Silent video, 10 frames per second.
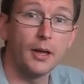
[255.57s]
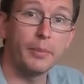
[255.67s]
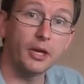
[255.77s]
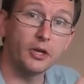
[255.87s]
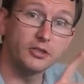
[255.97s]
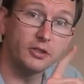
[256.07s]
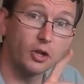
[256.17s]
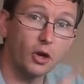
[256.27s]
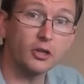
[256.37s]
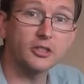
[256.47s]
Because the
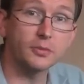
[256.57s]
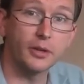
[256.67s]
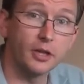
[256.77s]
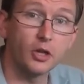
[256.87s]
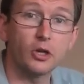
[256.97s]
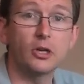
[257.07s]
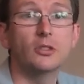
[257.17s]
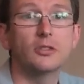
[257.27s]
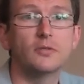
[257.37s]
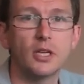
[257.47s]
gospel, the good
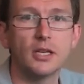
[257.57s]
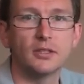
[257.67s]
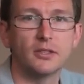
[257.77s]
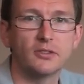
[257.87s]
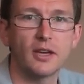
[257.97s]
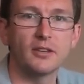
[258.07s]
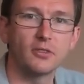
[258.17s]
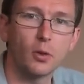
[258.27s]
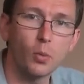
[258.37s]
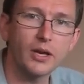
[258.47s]
news of Jesus, says
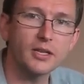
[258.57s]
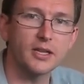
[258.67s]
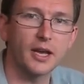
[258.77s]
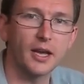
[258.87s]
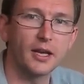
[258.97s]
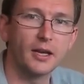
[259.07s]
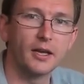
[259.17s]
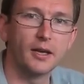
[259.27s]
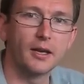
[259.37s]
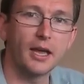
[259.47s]
that one day
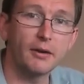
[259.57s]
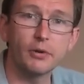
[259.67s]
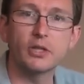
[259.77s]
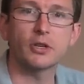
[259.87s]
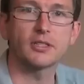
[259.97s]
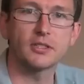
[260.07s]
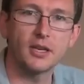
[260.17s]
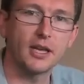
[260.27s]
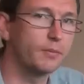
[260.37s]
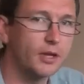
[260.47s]
if we trust in
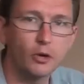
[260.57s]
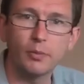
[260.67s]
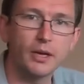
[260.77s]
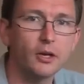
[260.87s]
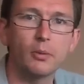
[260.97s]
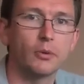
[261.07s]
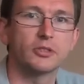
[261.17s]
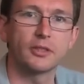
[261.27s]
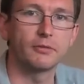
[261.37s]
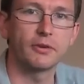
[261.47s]
Him, there will be no more
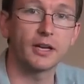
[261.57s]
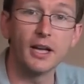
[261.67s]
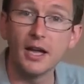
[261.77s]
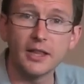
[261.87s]
suffering,